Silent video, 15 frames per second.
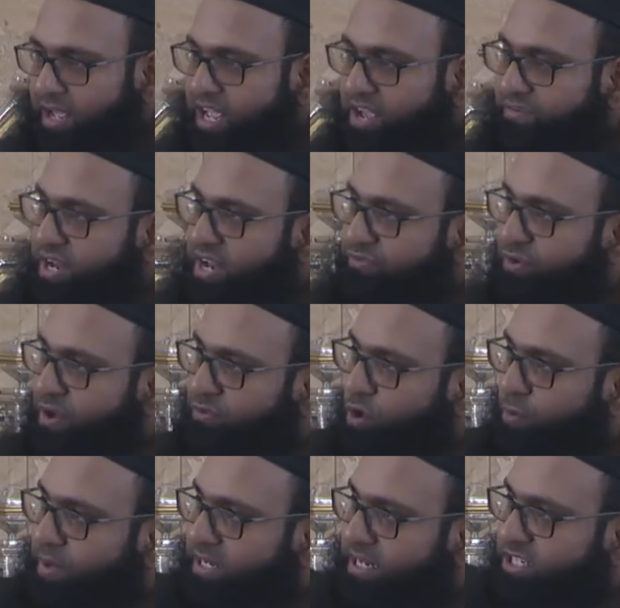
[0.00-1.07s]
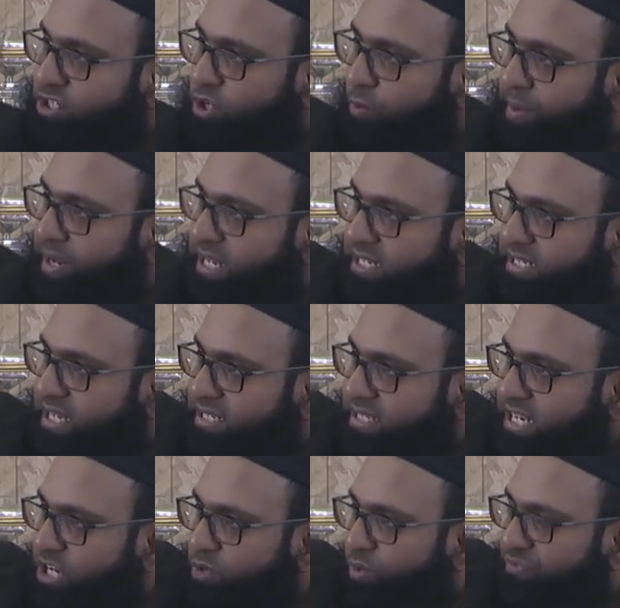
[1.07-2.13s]
Even if you have committed so many sins
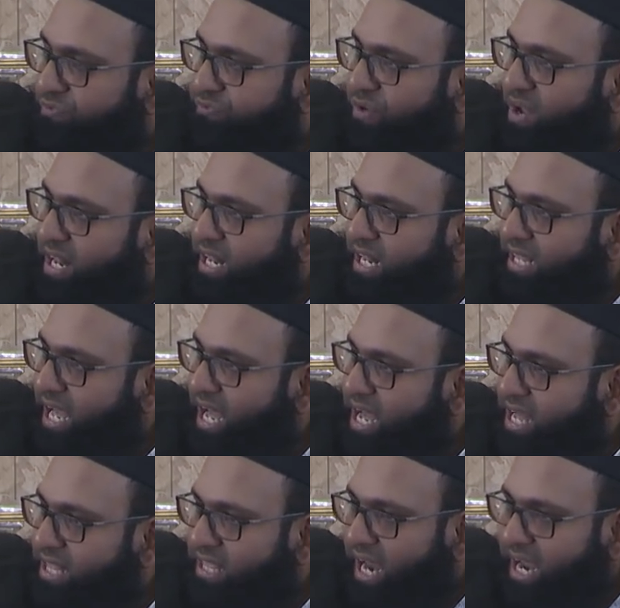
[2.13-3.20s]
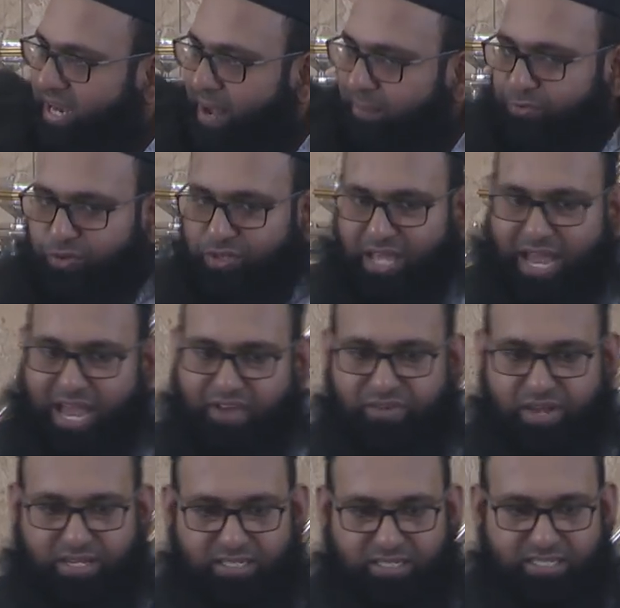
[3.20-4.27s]
that it would fill the earth right up to the
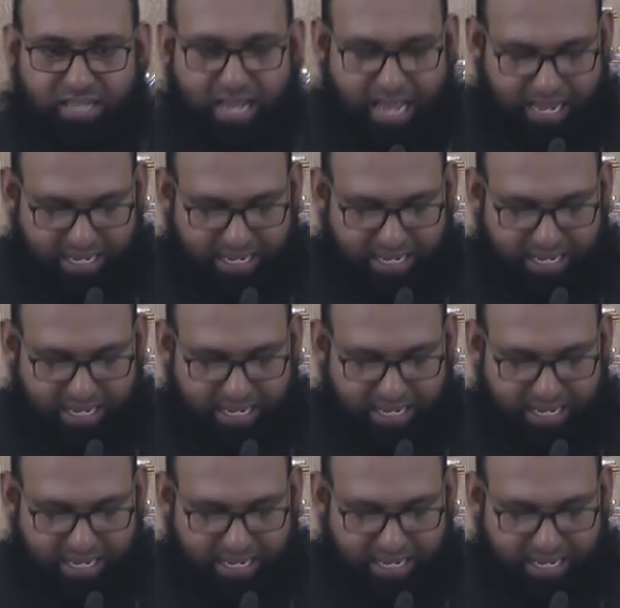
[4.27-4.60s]
heavens,